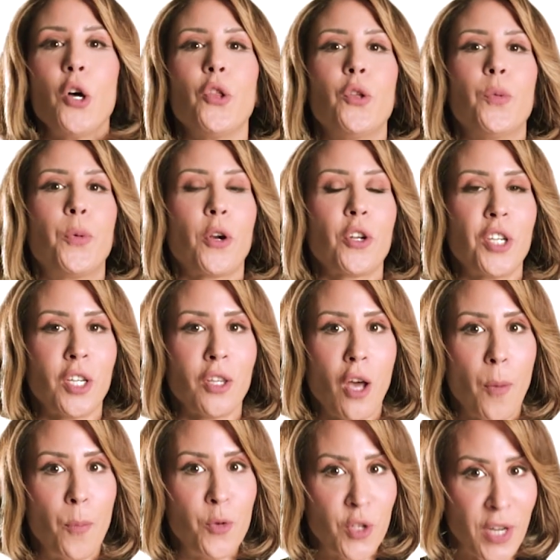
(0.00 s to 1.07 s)
the project
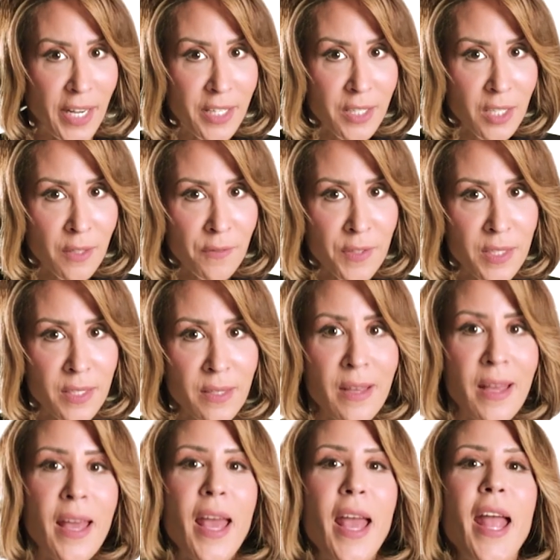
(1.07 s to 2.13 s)
objectives,
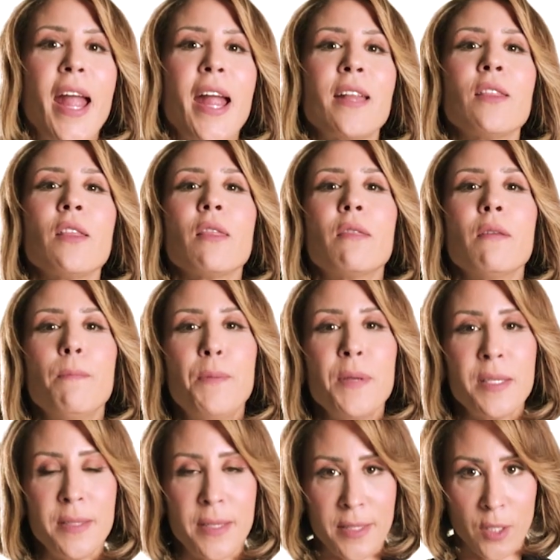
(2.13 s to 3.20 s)
and the
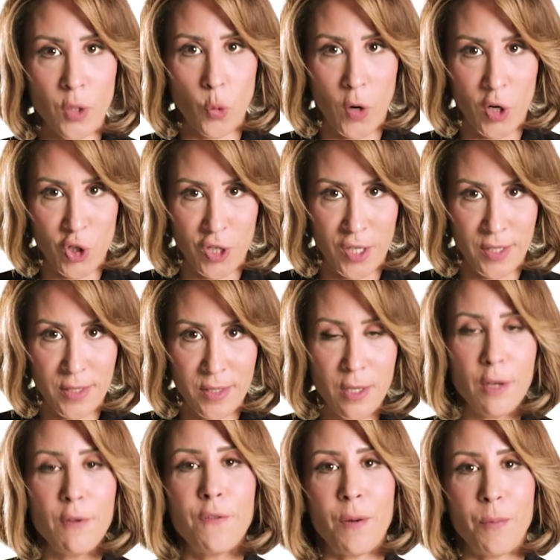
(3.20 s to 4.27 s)
business questions
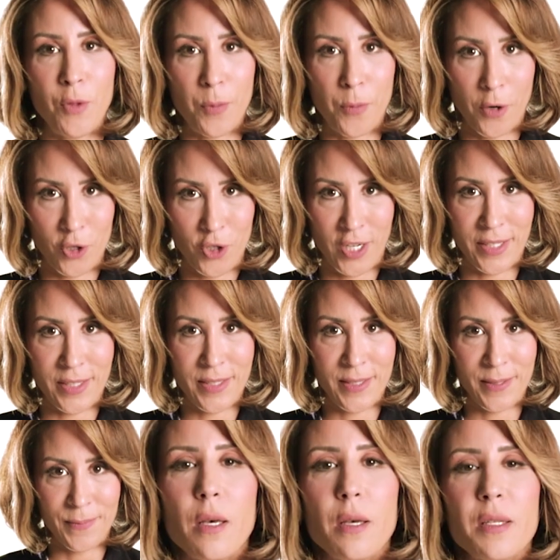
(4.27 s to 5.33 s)
from the projects.